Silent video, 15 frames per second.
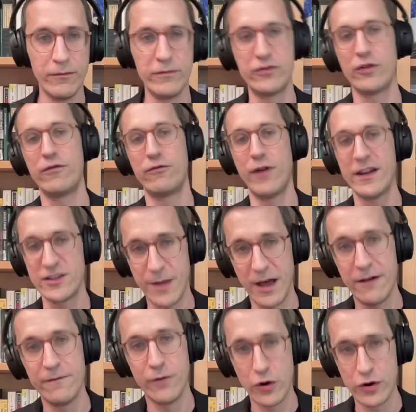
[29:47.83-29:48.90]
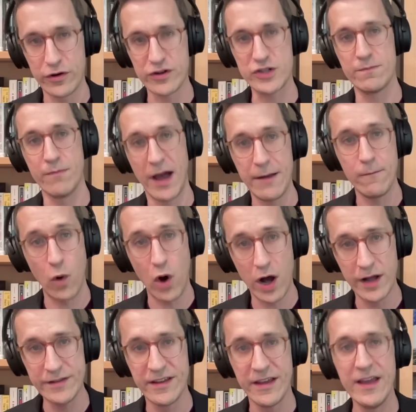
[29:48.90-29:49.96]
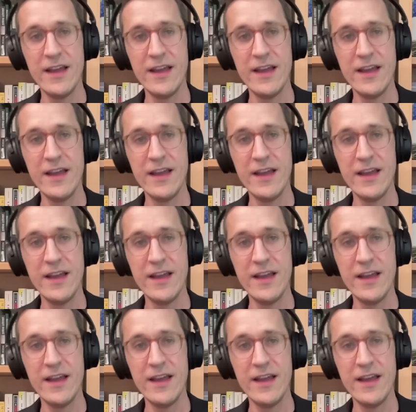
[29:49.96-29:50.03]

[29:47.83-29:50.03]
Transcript: sort of Rust Belt voters might want,